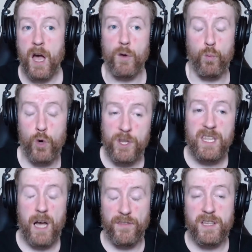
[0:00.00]
And would
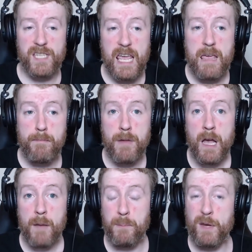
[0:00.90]
the other
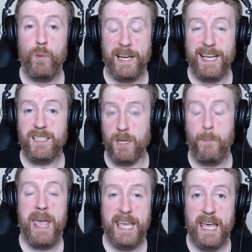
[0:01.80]
team be willing to
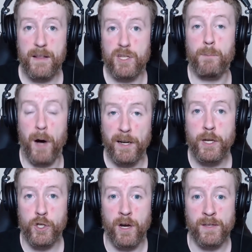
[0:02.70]
pick it to
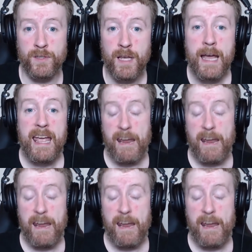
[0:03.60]
punish us?